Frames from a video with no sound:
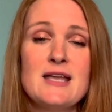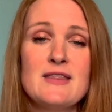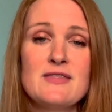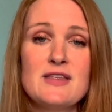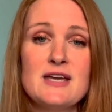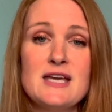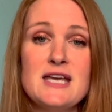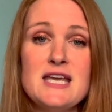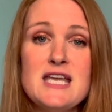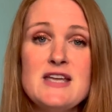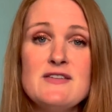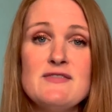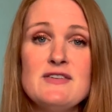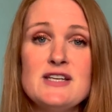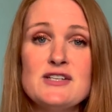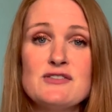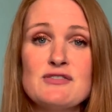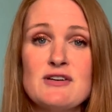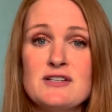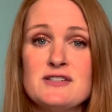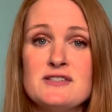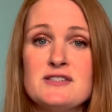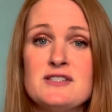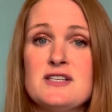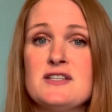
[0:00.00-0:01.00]
The EV
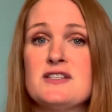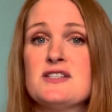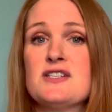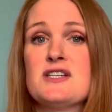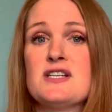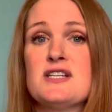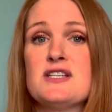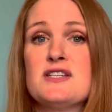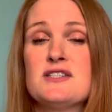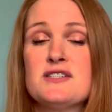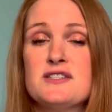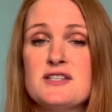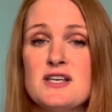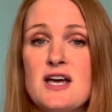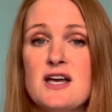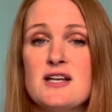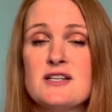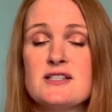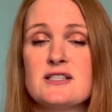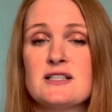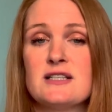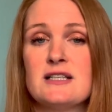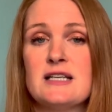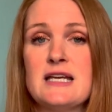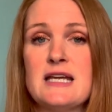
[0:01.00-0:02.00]
transition is
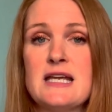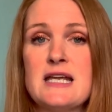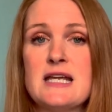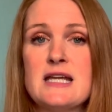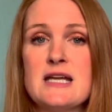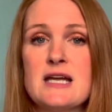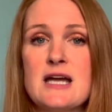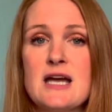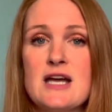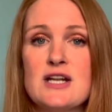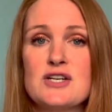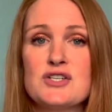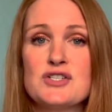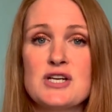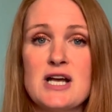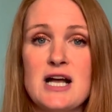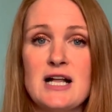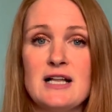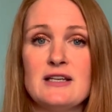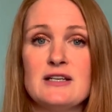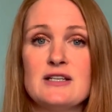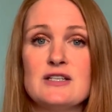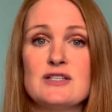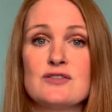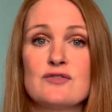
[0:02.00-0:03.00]
certainly a
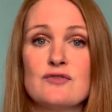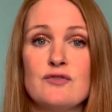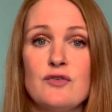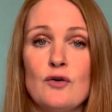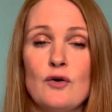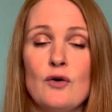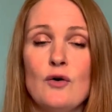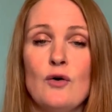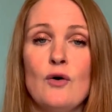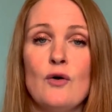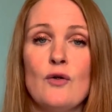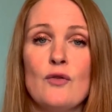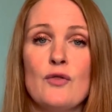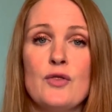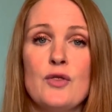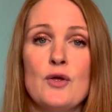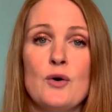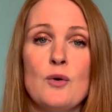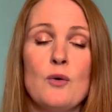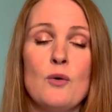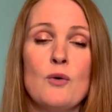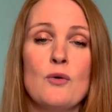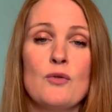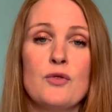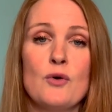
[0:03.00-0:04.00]
challenge for
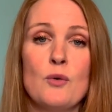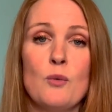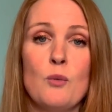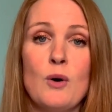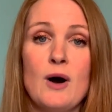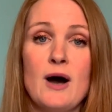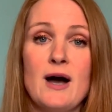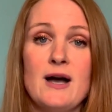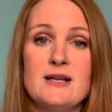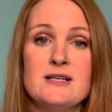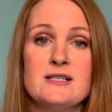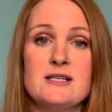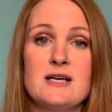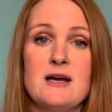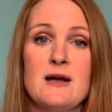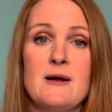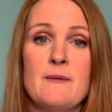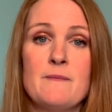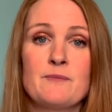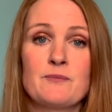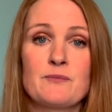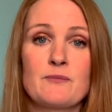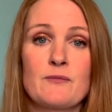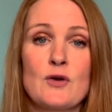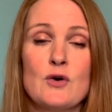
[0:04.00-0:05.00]
the
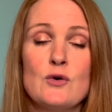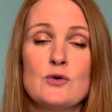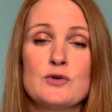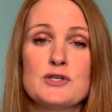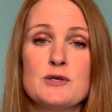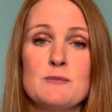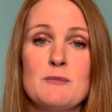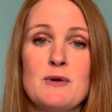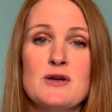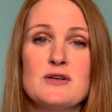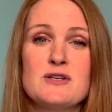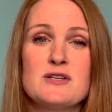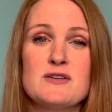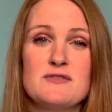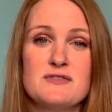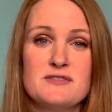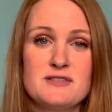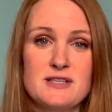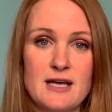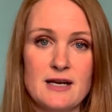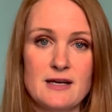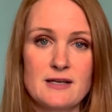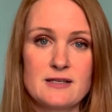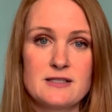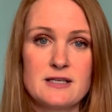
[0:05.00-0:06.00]
wider automotive
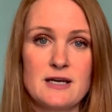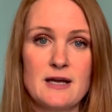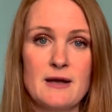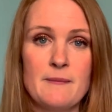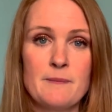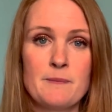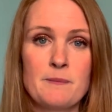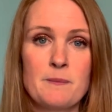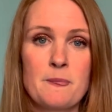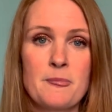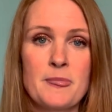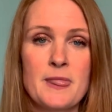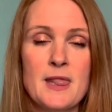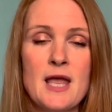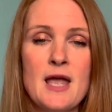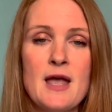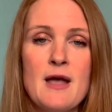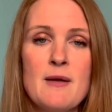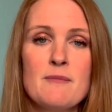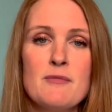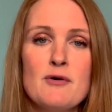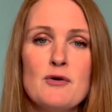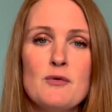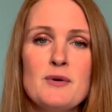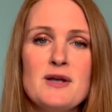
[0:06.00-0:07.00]
sector,
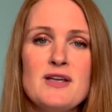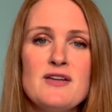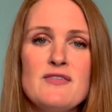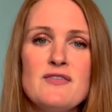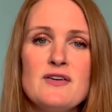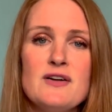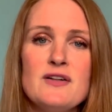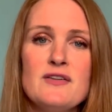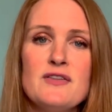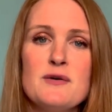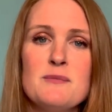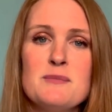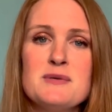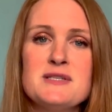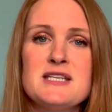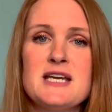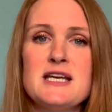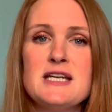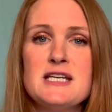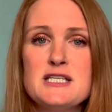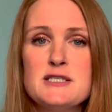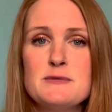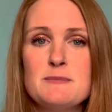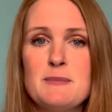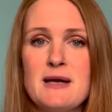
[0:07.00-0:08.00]
but we feel that
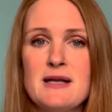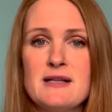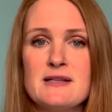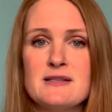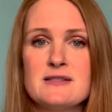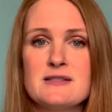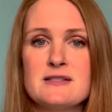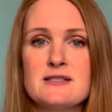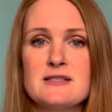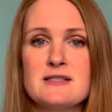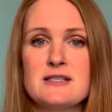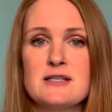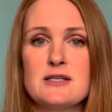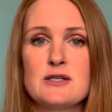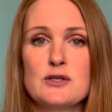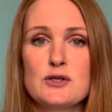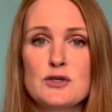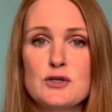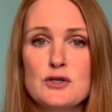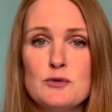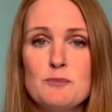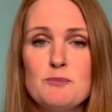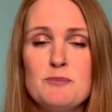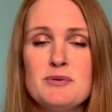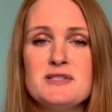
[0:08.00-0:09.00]
Mercedes-Benz is in a
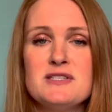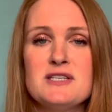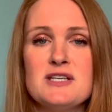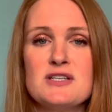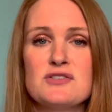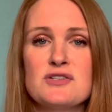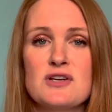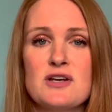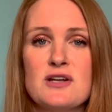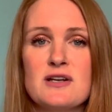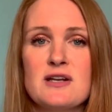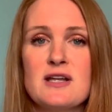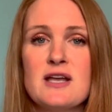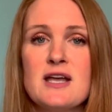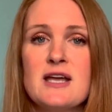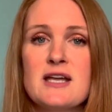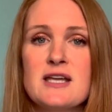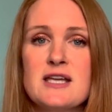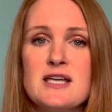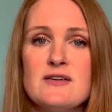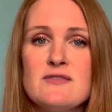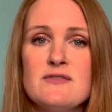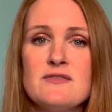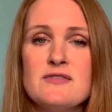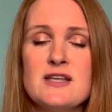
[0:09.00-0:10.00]
good position
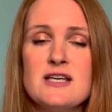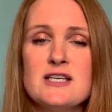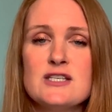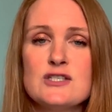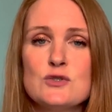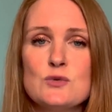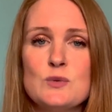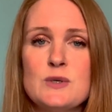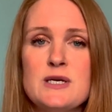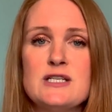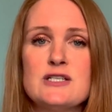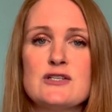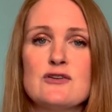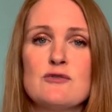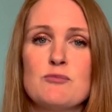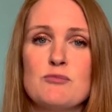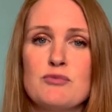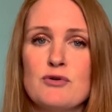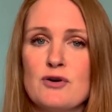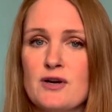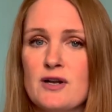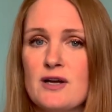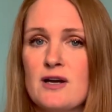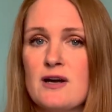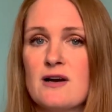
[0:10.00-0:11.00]
given their suite of
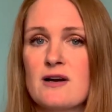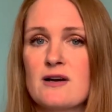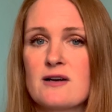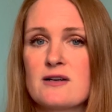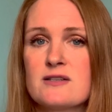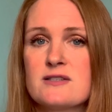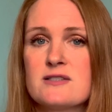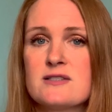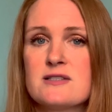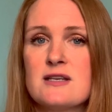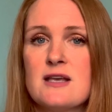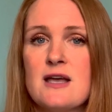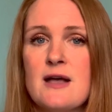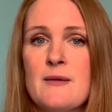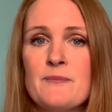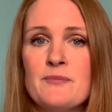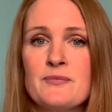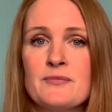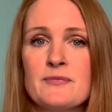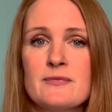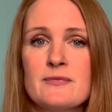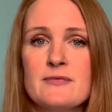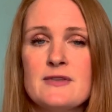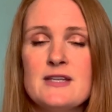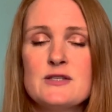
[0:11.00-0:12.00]
products.
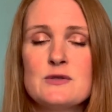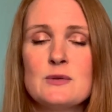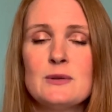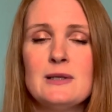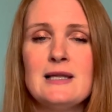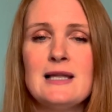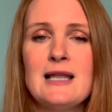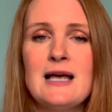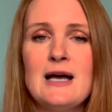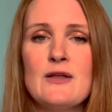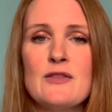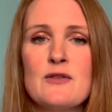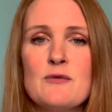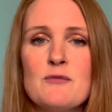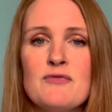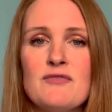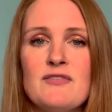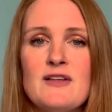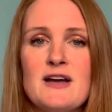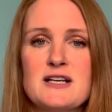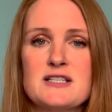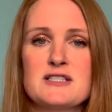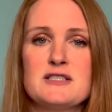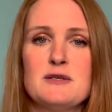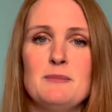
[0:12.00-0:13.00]
This will allow them
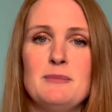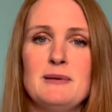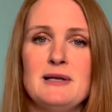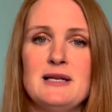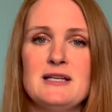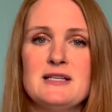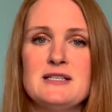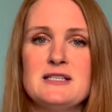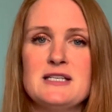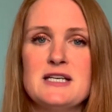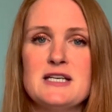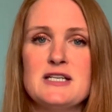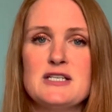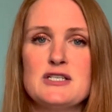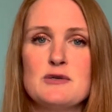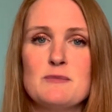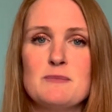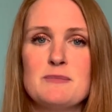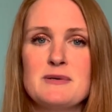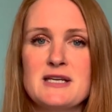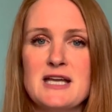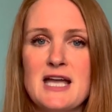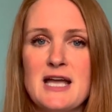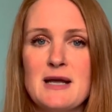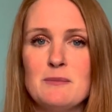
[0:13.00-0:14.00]
flexibility to
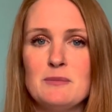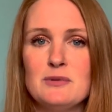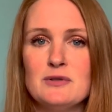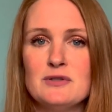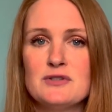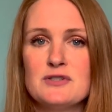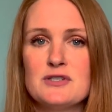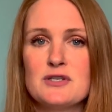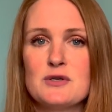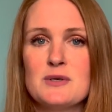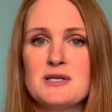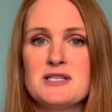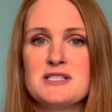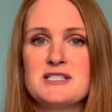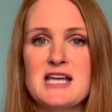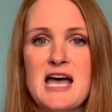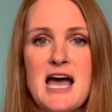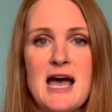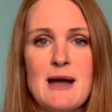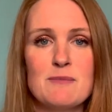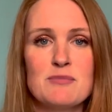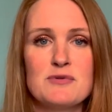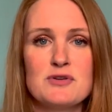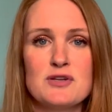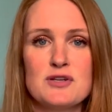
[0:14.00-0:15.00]
be able to
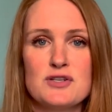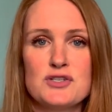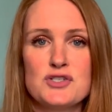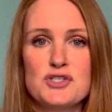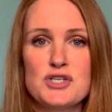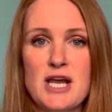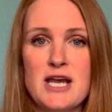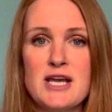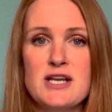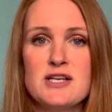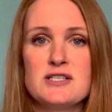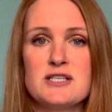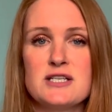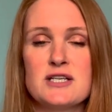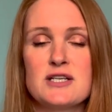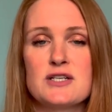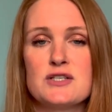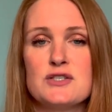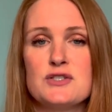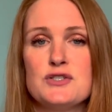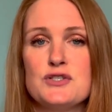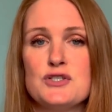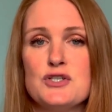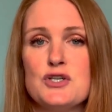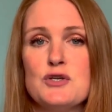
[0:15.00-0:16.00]
adapt to the changing
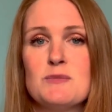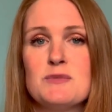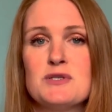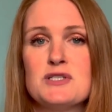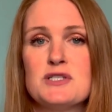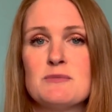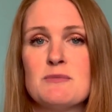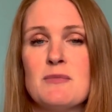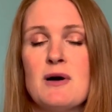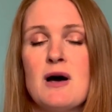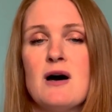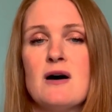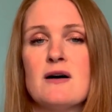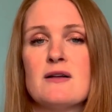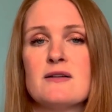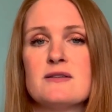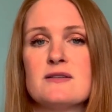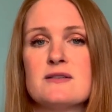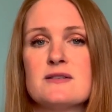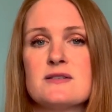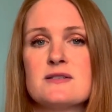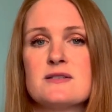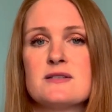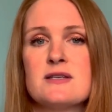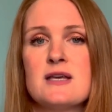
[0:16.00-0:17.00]
consumer
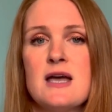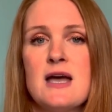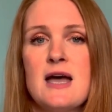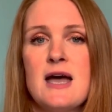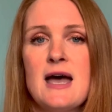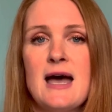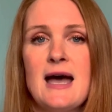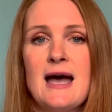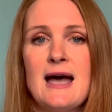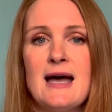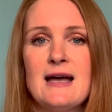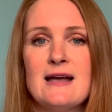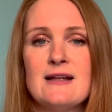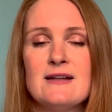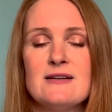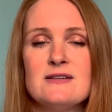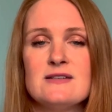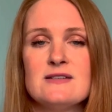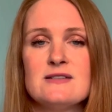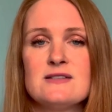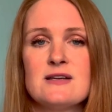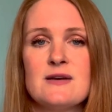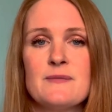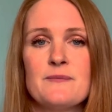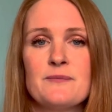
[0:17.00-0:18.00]
demands.
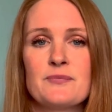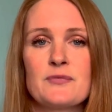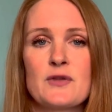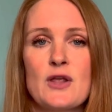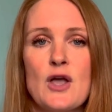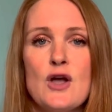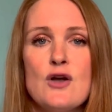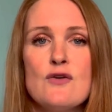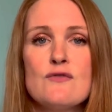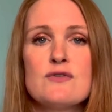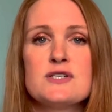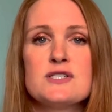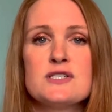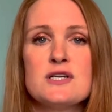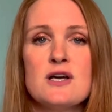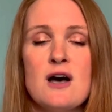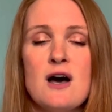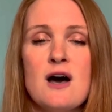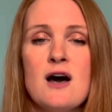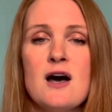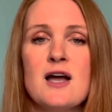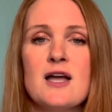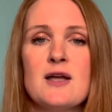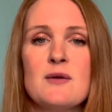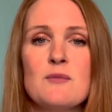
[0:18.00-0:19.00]
And over
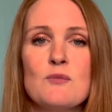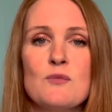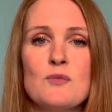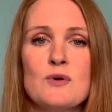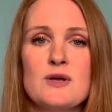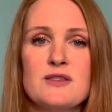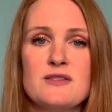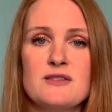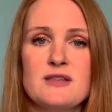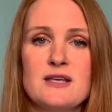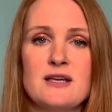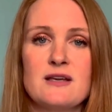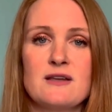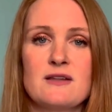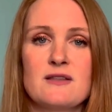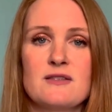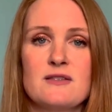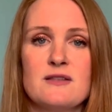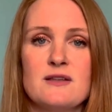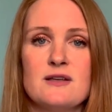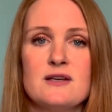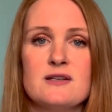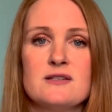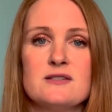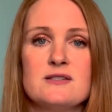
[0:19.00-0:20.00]
time, we think
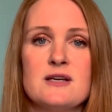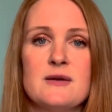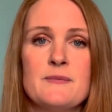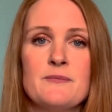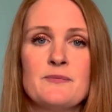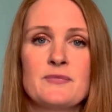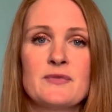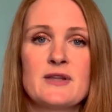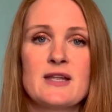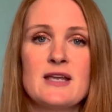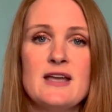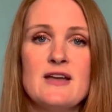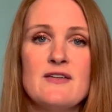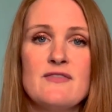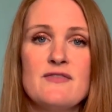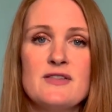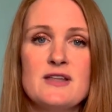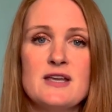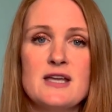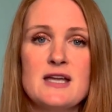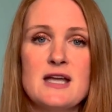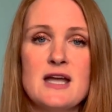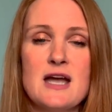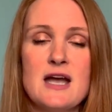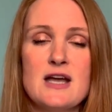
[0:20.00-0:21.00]
that if
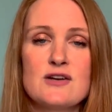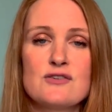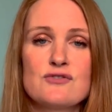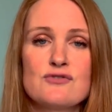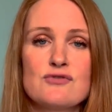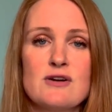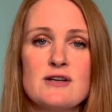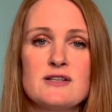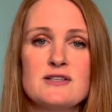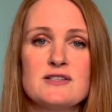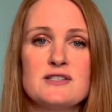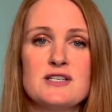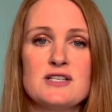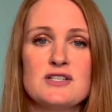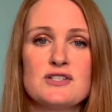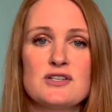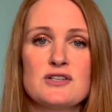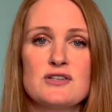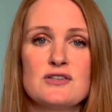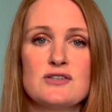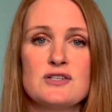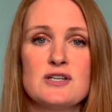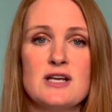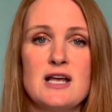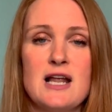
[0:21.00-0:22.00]
the
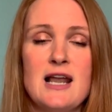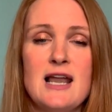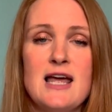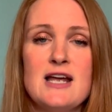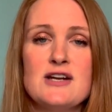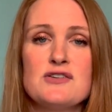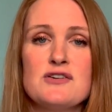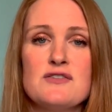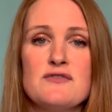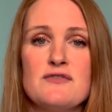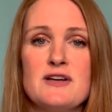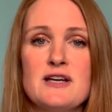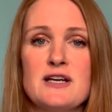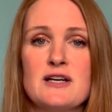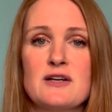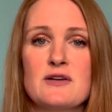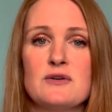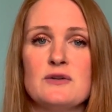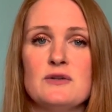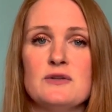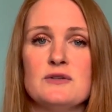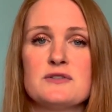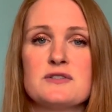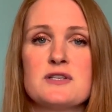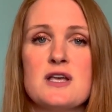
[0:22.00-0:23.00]
transition to electric
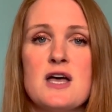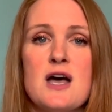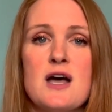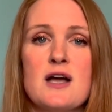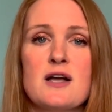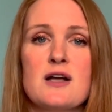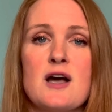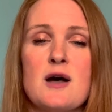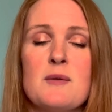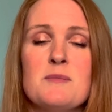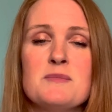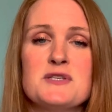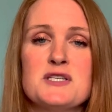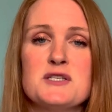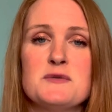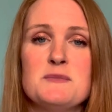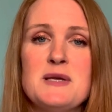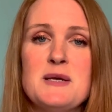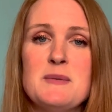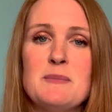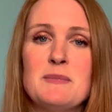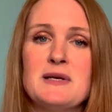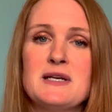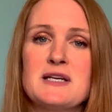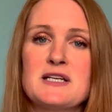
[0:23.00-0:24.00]
vehicles comes as
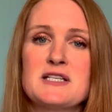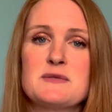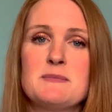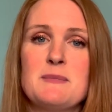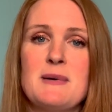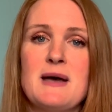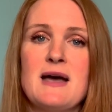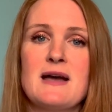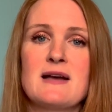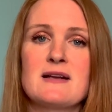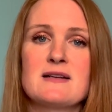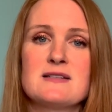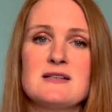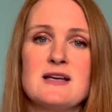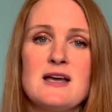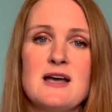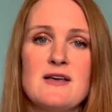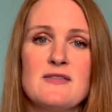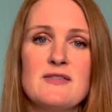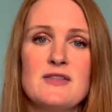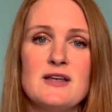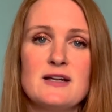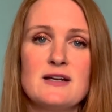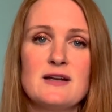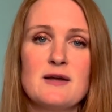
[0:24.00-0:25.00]
people expect,
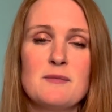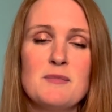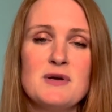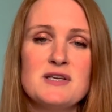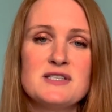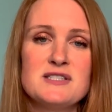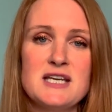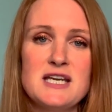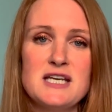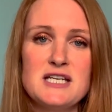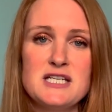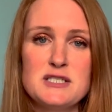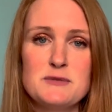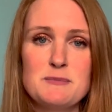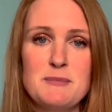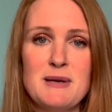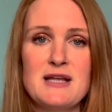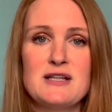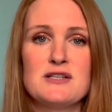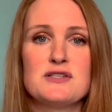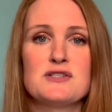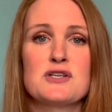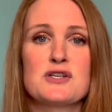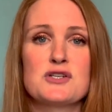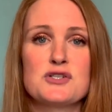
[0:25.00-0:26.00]
then
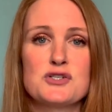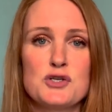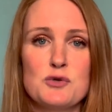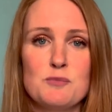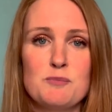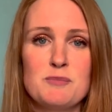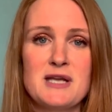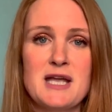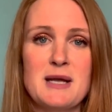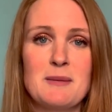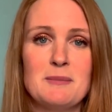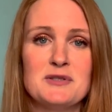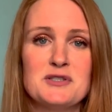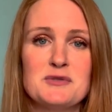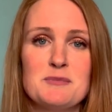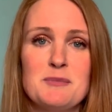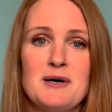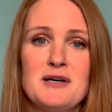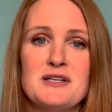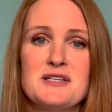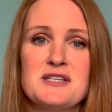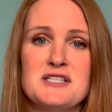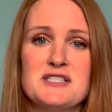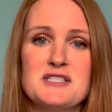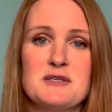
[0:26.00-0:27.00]
Mercedes-Benz should be able to
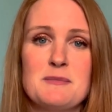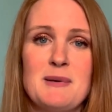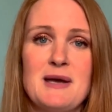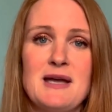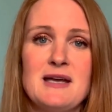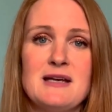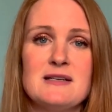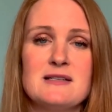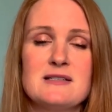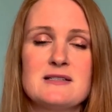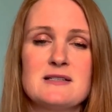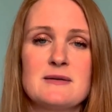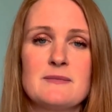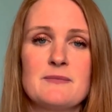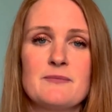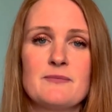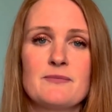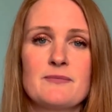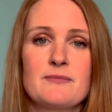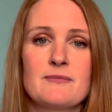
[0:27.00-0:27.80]
participate.